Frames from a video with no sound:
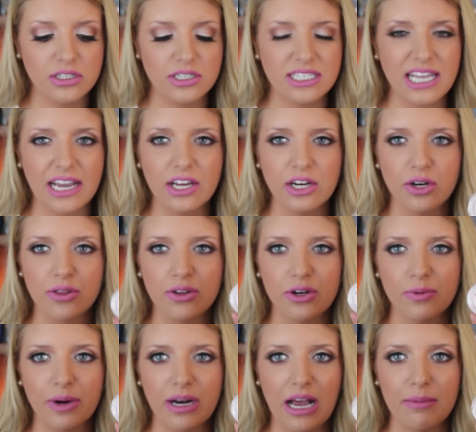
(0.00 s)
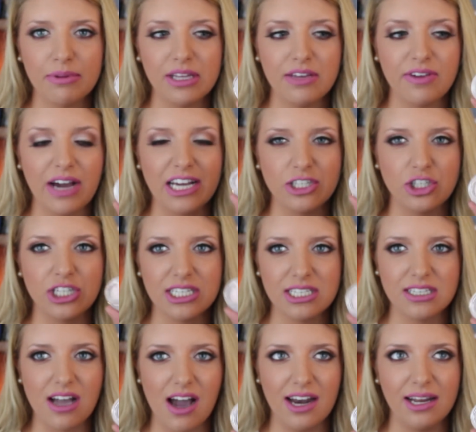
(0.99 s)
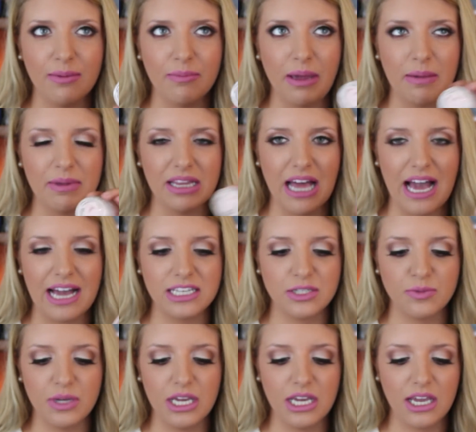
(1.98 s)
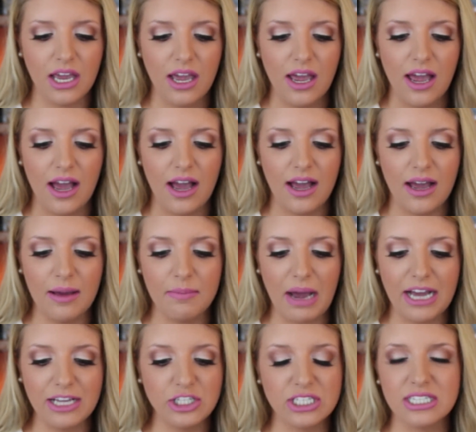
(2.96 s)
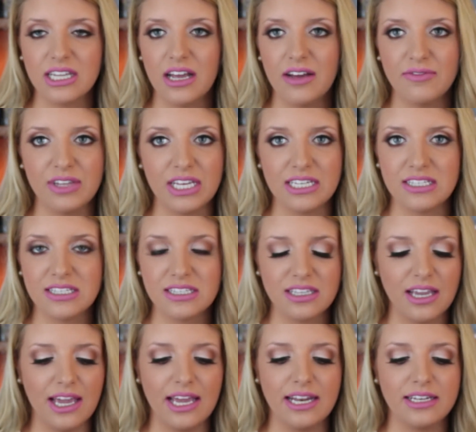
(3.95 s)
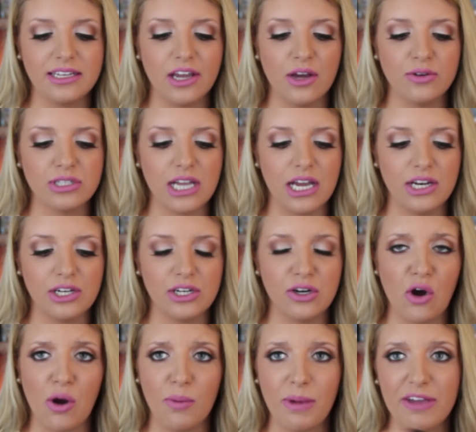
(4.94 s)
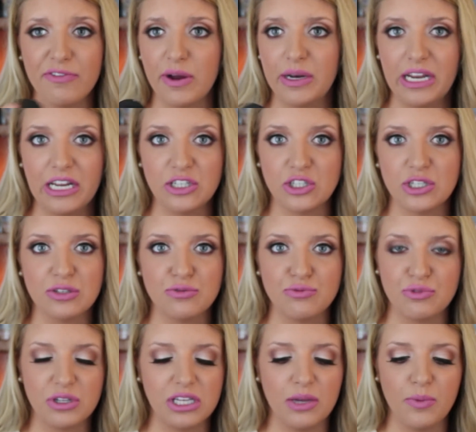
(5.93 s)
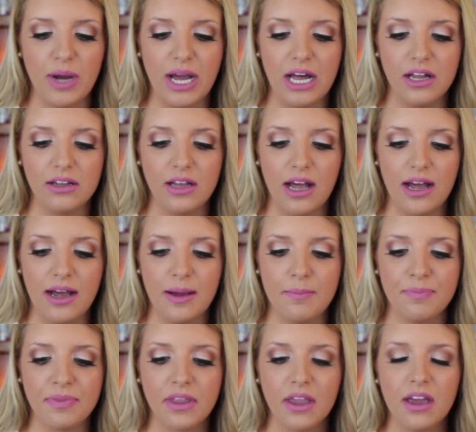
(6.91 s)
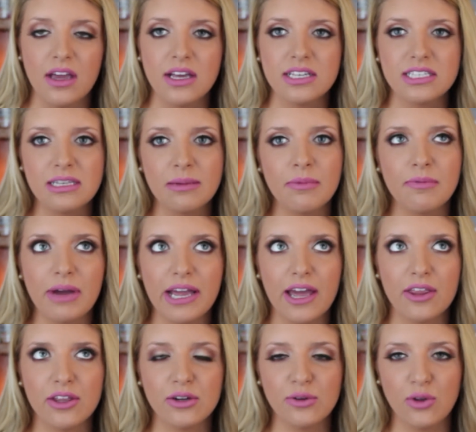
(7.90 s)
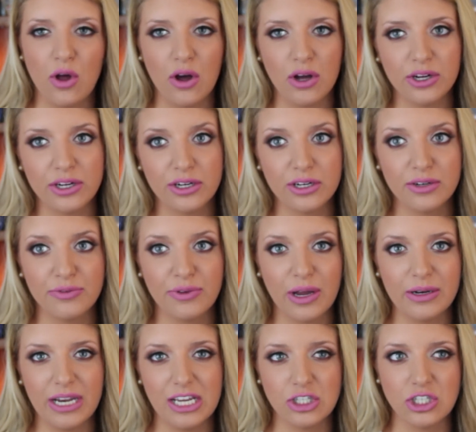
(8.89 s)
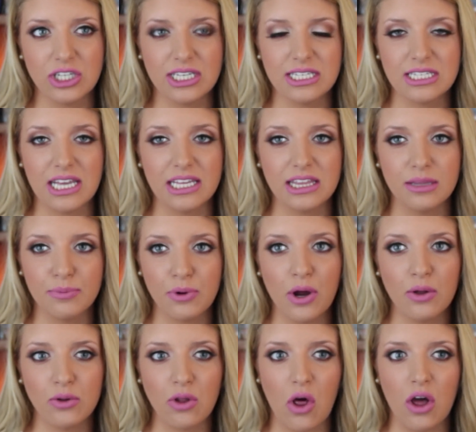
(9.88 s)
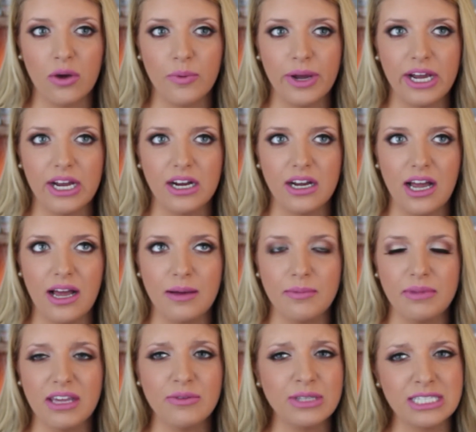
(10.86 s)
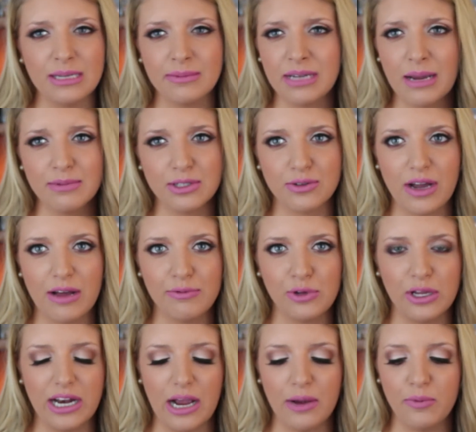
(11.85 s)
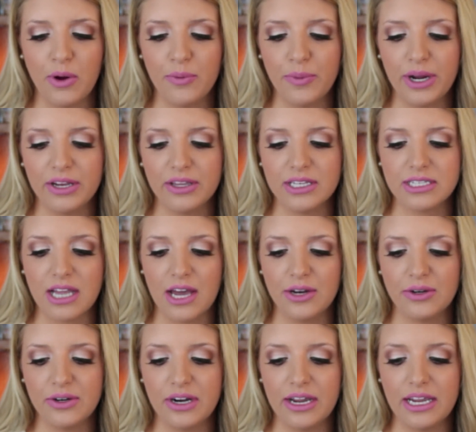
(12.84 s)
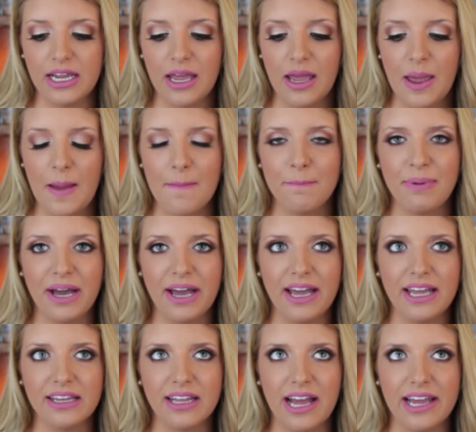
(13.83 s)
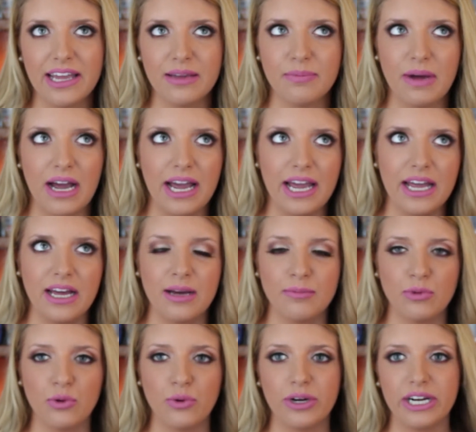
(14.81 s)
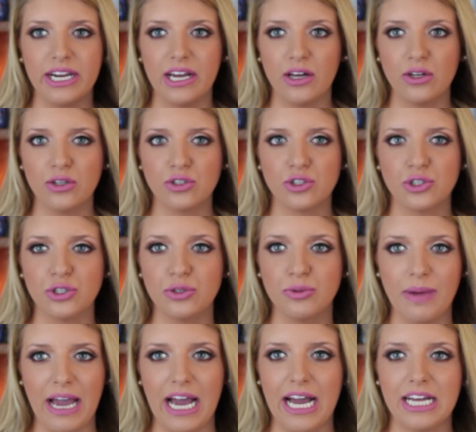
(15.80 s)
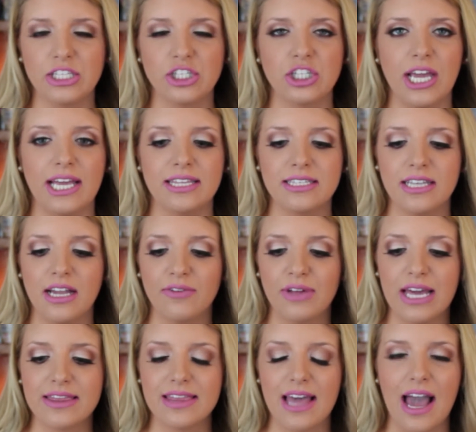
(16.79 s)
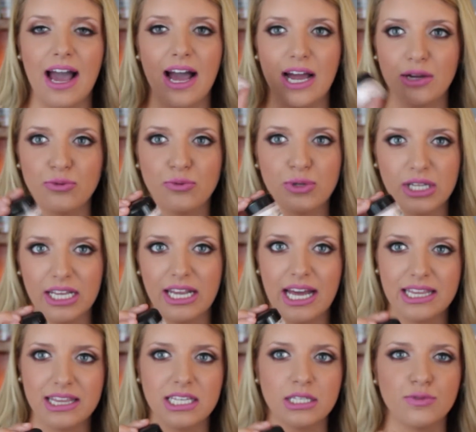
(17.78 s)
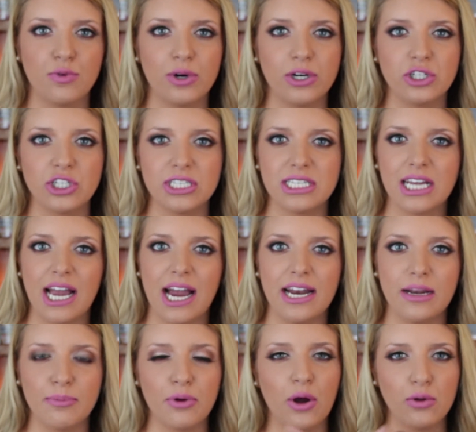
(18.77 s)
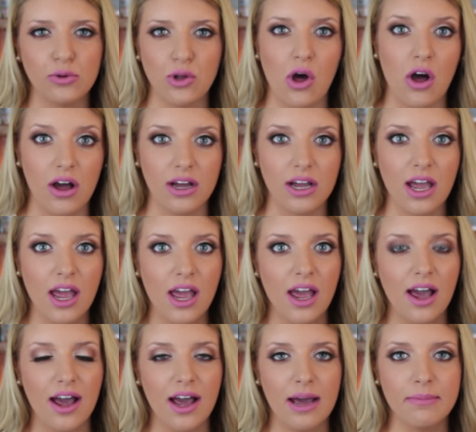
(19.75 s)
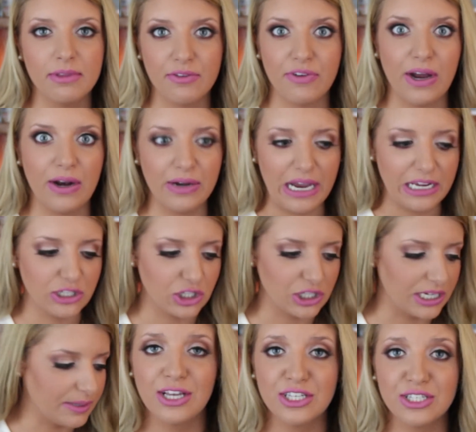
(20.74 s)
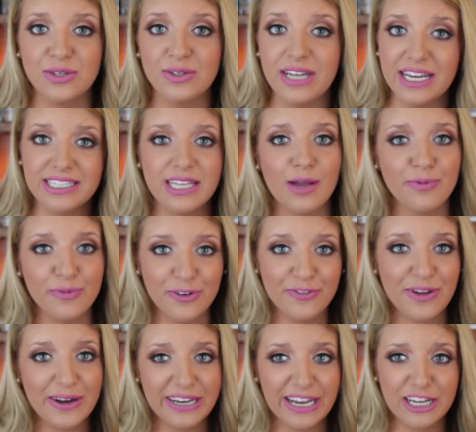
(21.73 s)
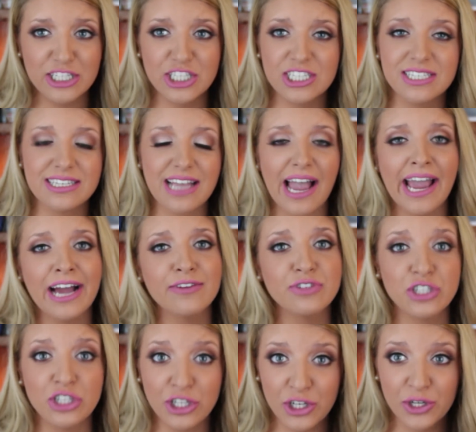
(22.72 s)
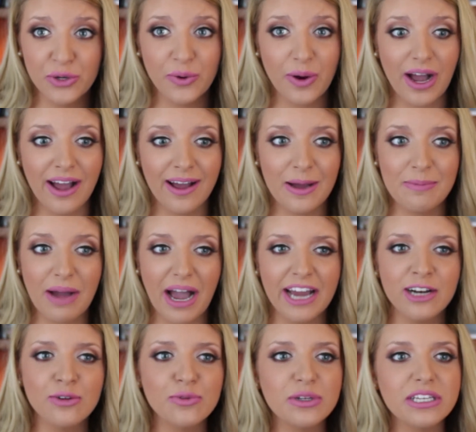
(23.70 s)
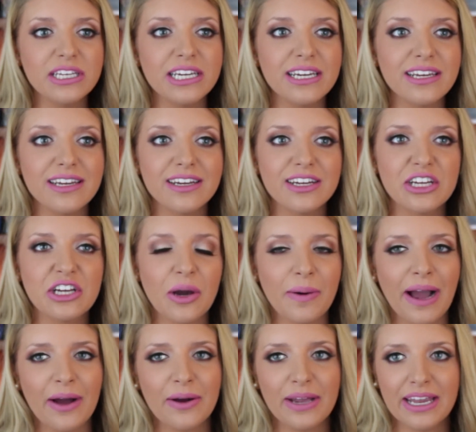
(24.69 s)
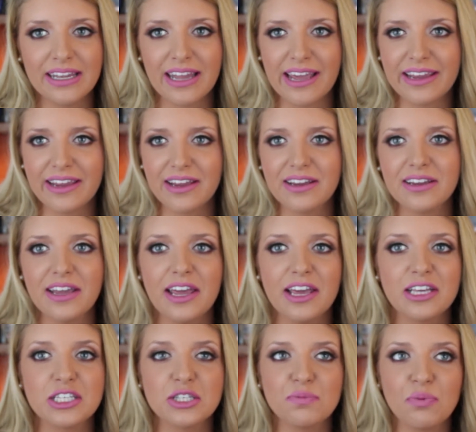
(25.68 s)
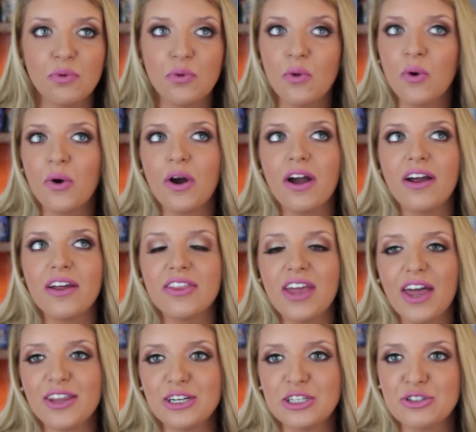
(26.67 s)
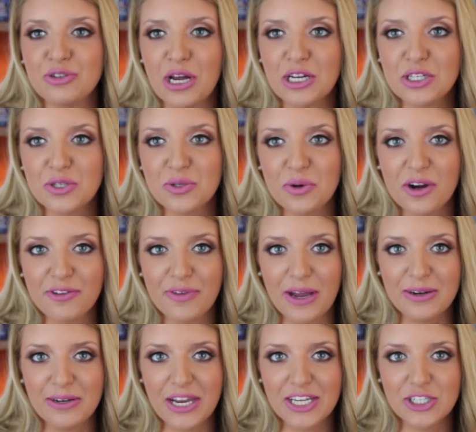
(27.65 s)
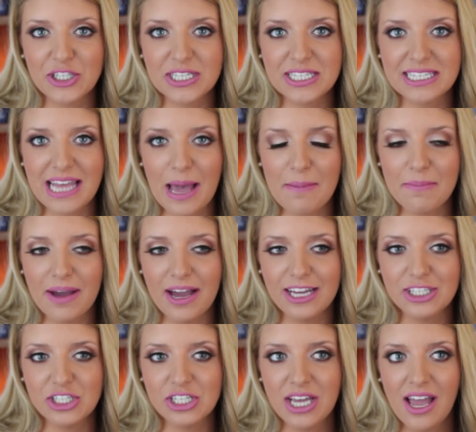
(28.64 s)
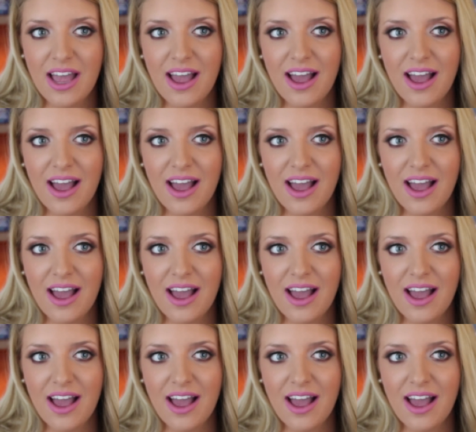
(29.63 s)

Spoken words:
second or third one, I believe. I just got it maybe last week. I just love this. It goes under all my foundations really well. Some of my other longer foundations, like the Pro Longwear, even sometimes the Revlon, I won't wear this under it, but like my L'Oreal True Match and stuff like that, I really like this for, just to kind of prolong the foundation. So next up for foundations, I have two. I don't really go out and like explore the other drugstore foundations that much.